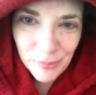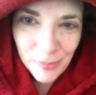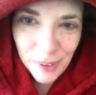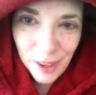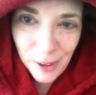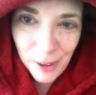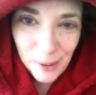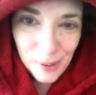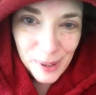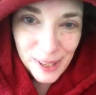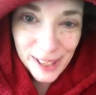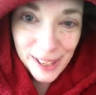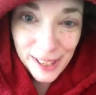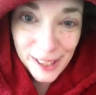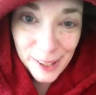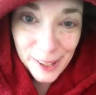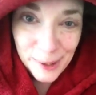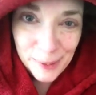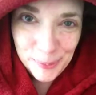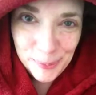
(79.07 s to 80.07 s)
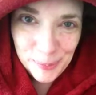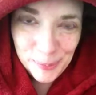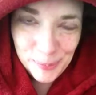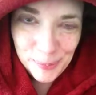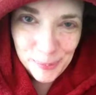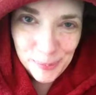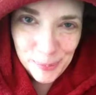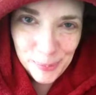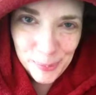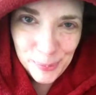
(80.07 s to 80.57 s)
I don't like any of them.
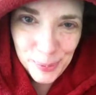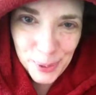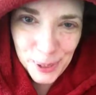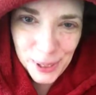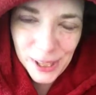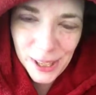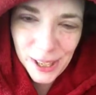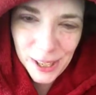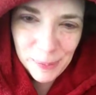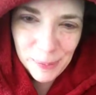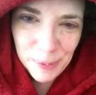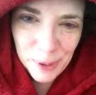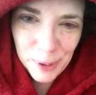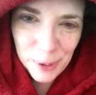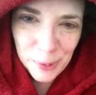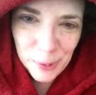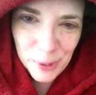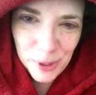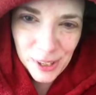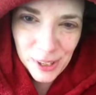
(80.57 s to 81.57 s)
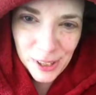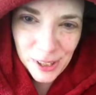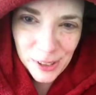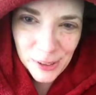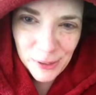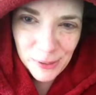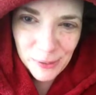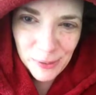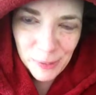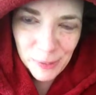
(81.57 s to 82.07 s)
But I picked one
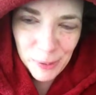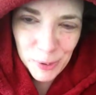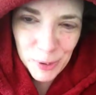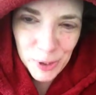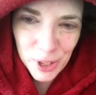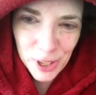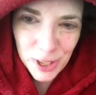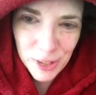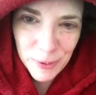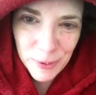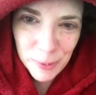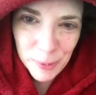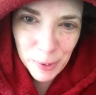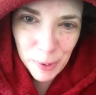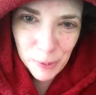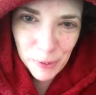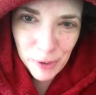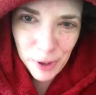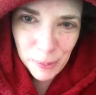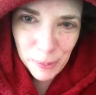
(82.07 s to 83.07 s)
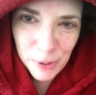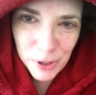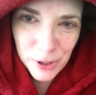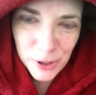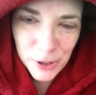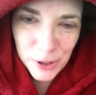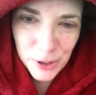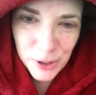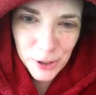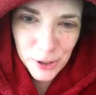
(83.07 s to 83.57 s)
and I'm using it as my profile
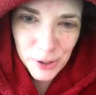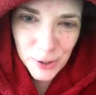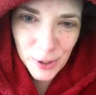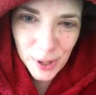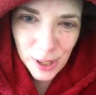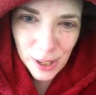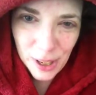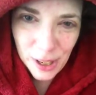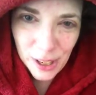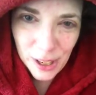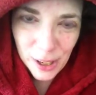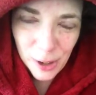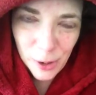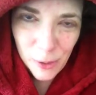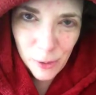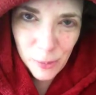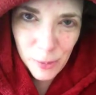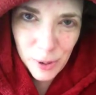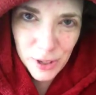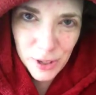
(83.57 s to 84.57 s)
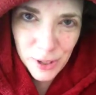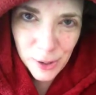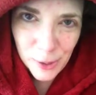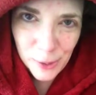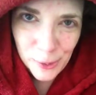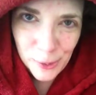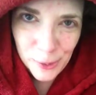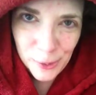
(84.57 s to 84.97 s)
picture just so I can kind of get over myself.